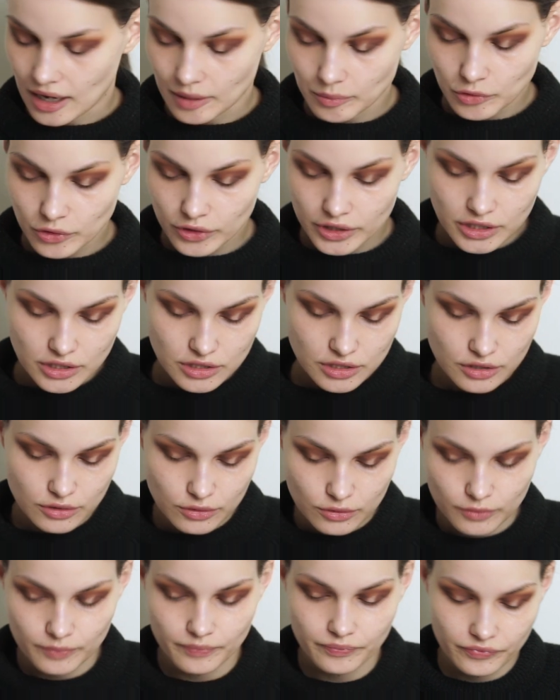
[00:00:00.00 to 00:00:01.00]
I'm going
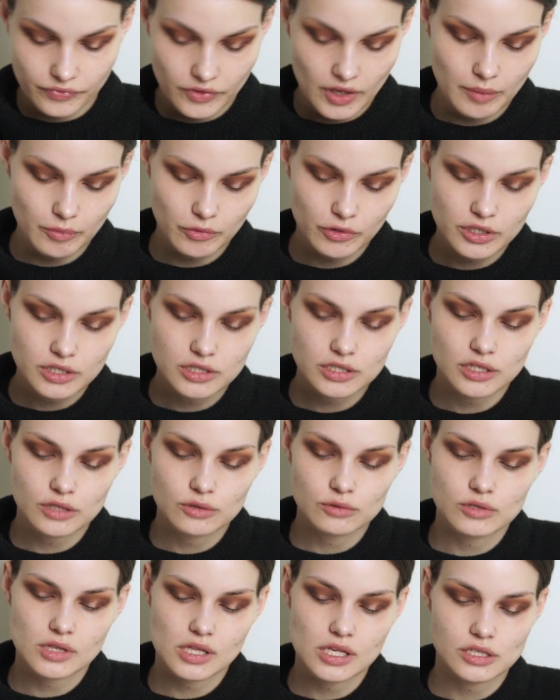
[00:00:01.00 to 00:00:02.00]
to
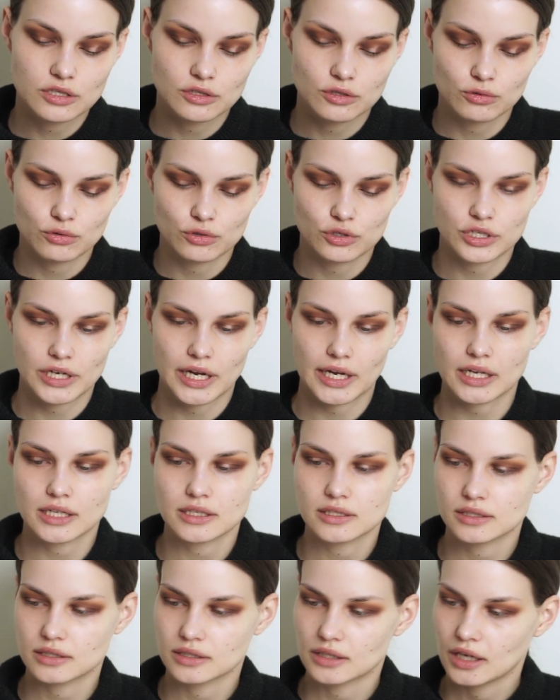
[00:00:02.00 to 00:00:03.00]
use these two
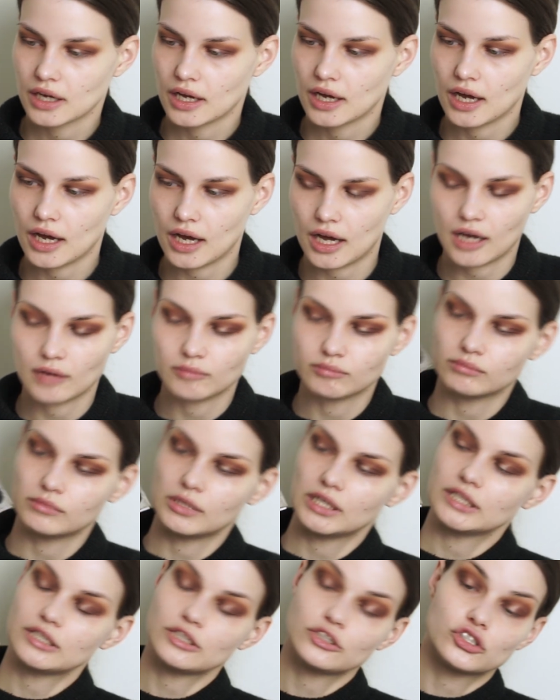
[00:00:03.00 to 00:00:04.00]
shades,
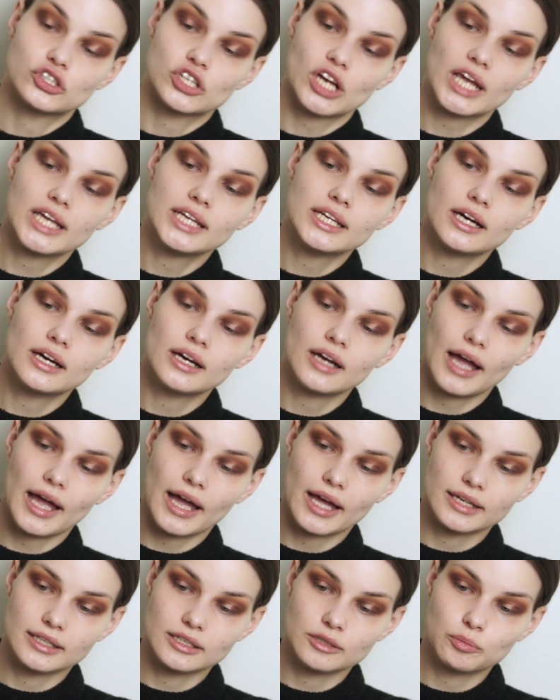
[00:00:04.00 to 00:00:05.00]
Jada
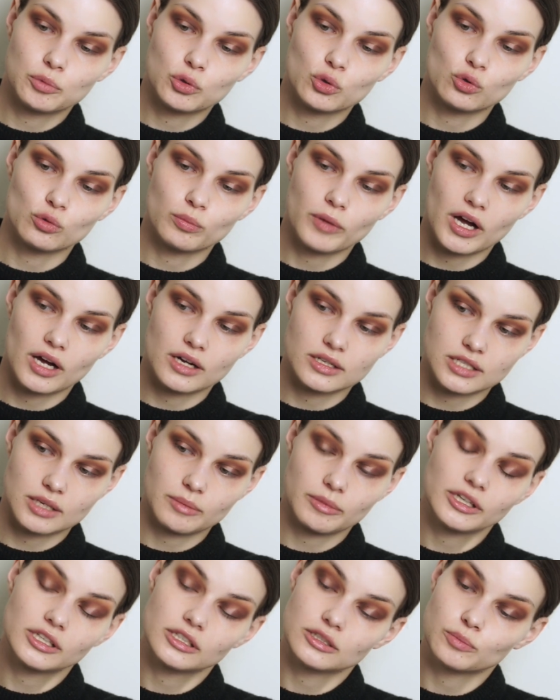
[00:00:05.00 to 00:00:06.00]
and Pool Party,
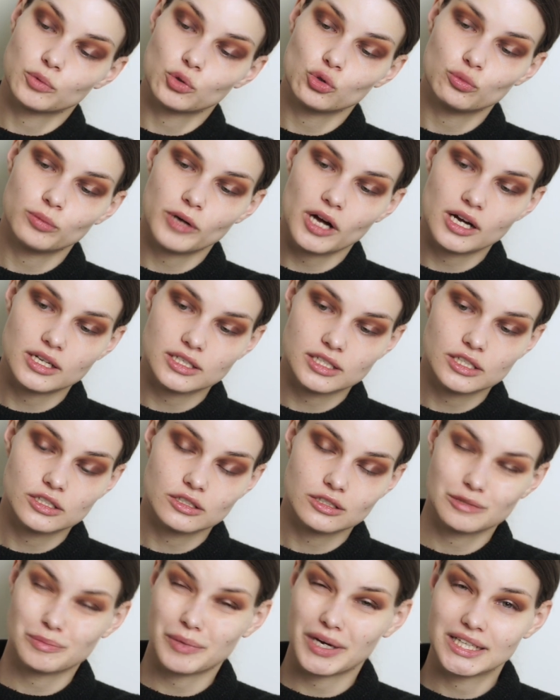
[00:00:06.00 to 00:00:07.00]
because Pool Party
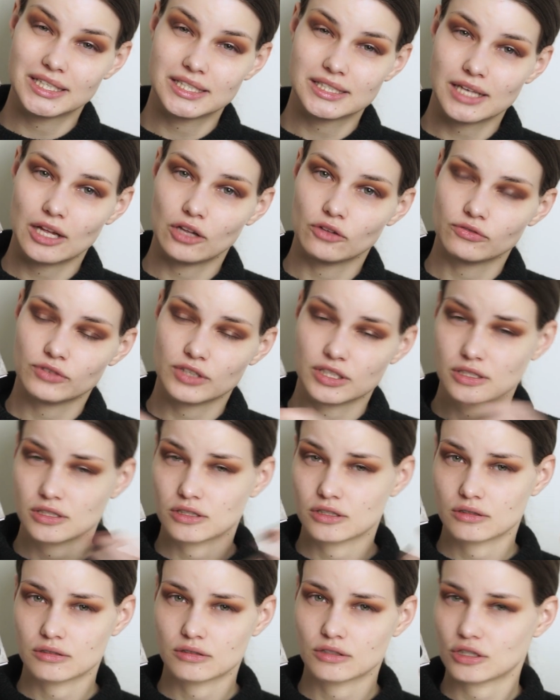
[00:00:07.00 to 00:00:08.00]
just by itself is
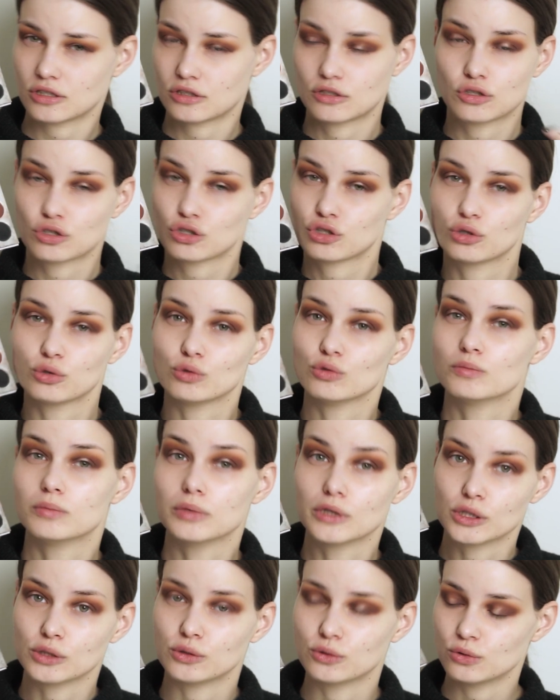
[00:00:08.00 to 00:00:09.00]
just too
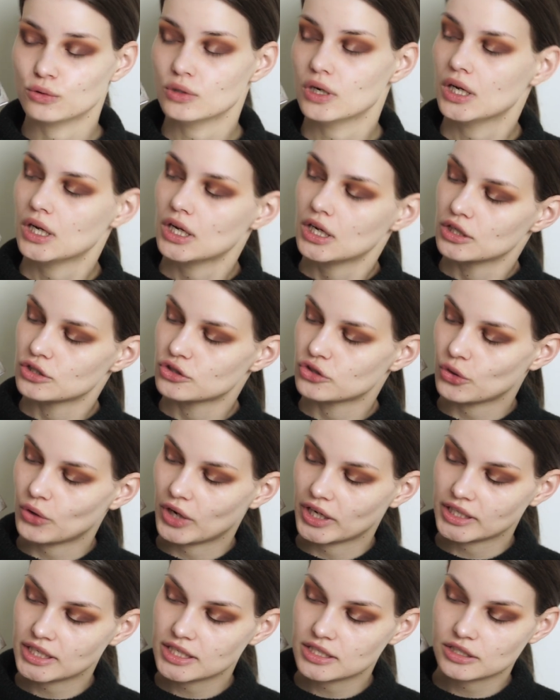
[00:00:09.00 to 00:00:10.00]
blue. So
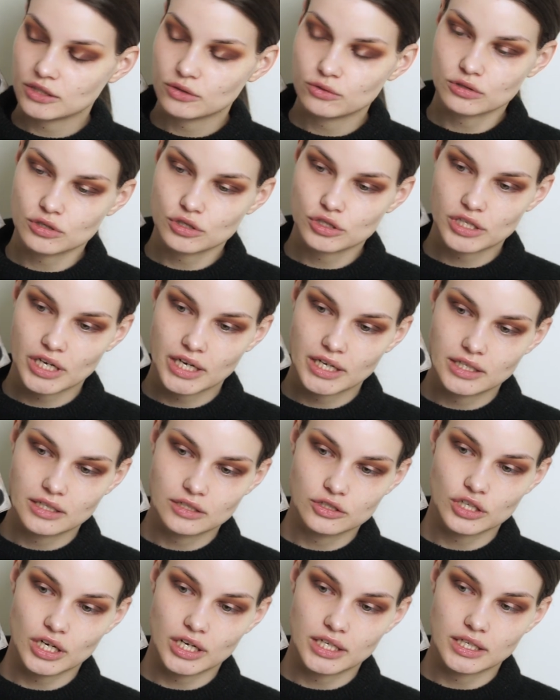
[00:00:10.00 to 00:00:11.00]
I need to use the
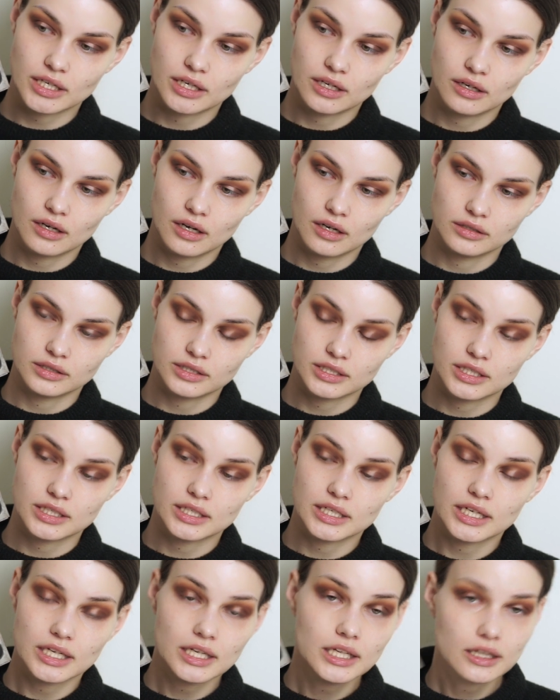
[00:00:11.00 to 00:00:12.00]
shade Jada
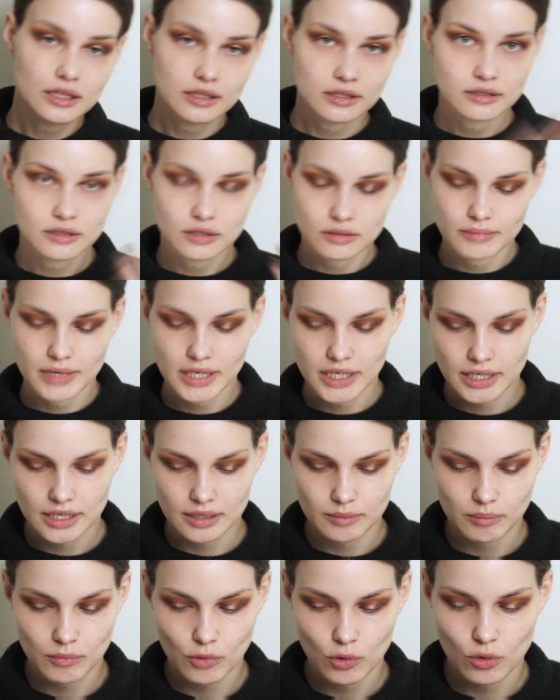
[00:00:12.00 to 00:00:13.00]
underneath to make
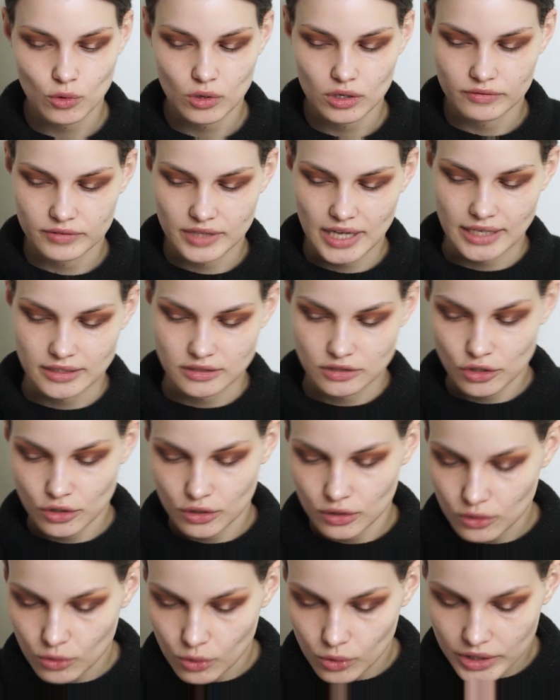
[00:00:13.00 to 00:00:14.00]
it more of that
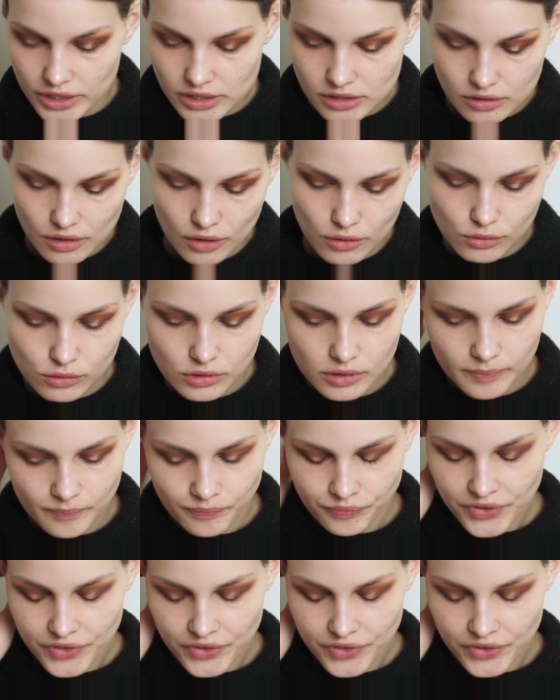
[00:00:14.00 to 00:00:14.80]
turquoise tone.